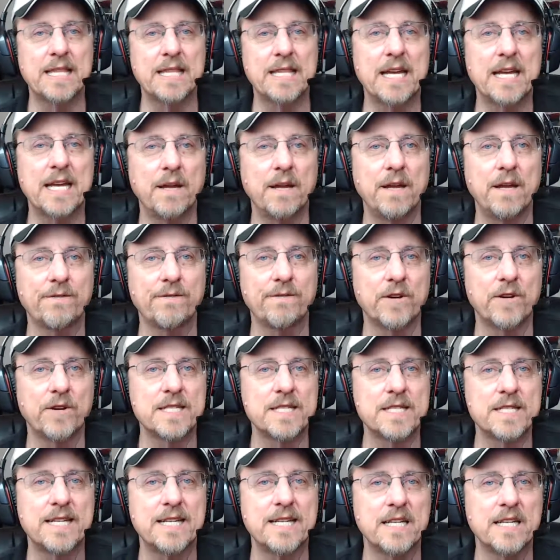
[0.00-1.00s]
Thank you for
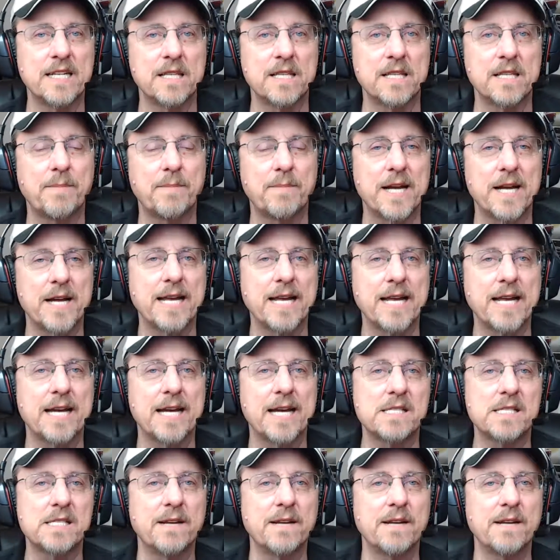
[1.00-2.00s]
listening to the
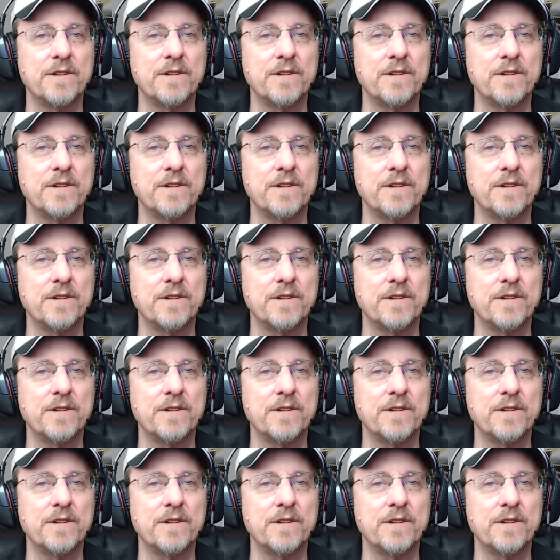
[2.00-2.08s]
podcast.